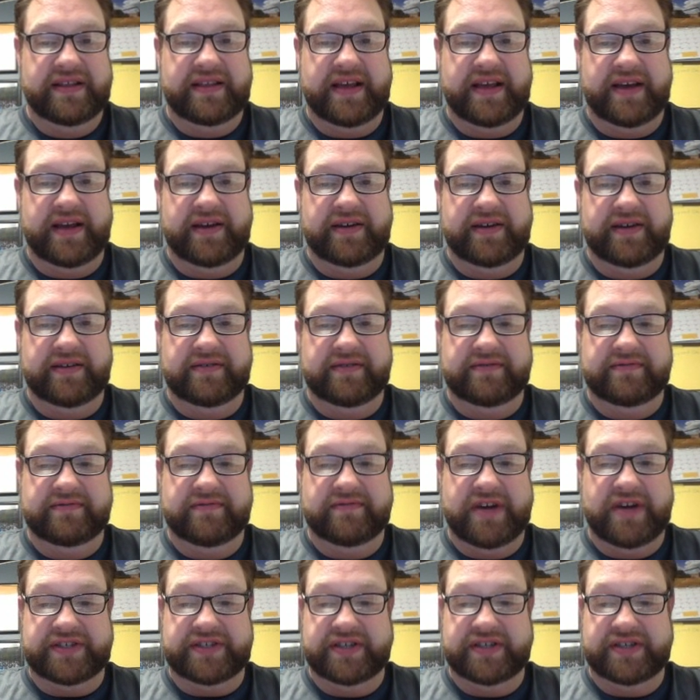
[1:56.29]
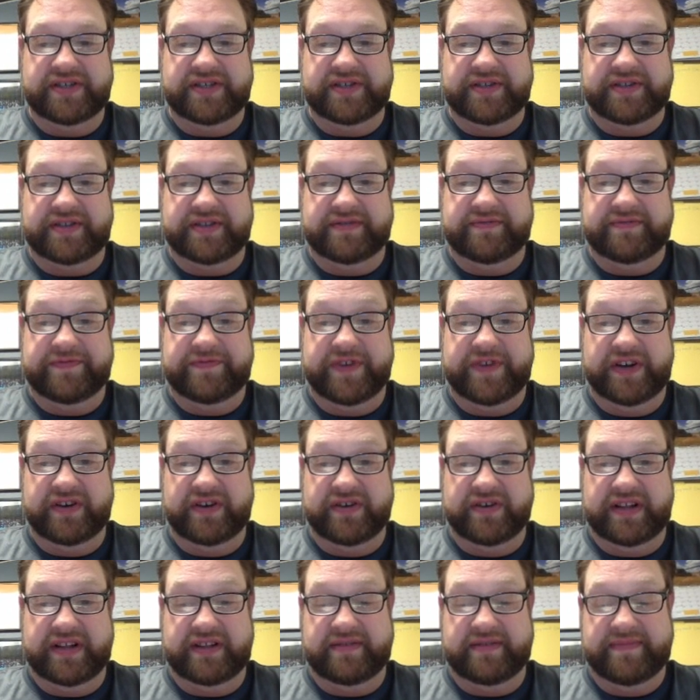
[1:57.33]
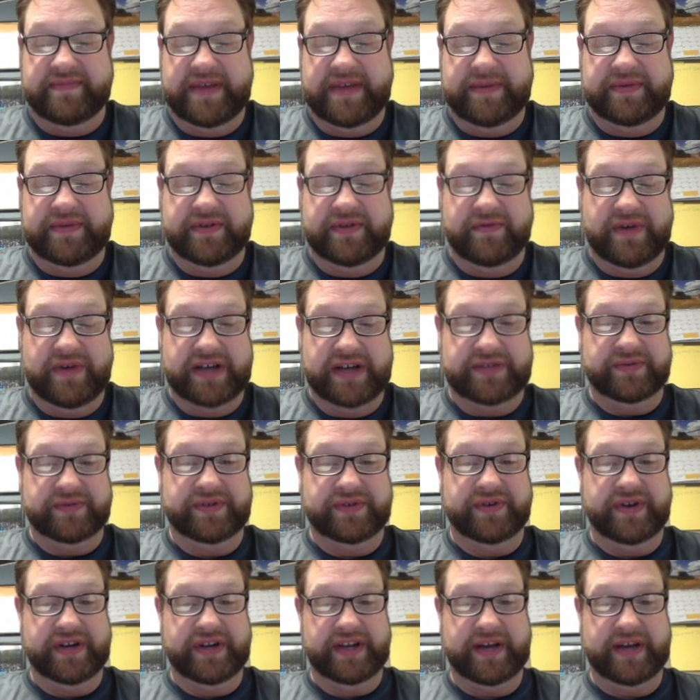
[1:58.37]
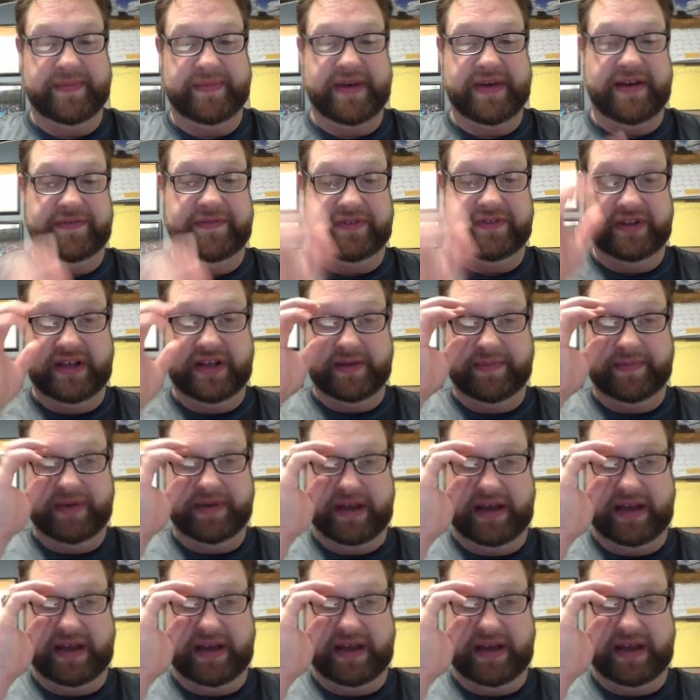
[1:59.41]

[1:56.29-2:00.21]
the Russians figured that maybe the West was going to come after them